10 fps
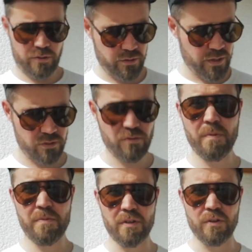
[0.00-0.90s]
Do you guys
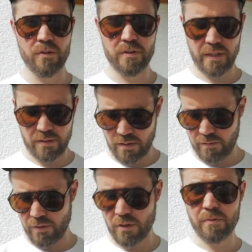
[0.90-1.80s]
remember the good old days of the
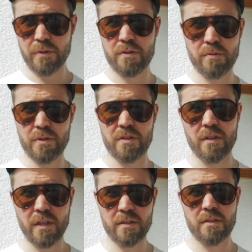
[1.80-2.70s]
vlog where I used to wear
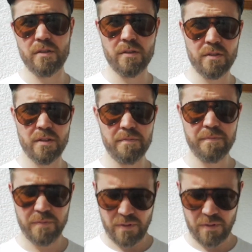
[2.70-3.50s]
sunglasses all the time?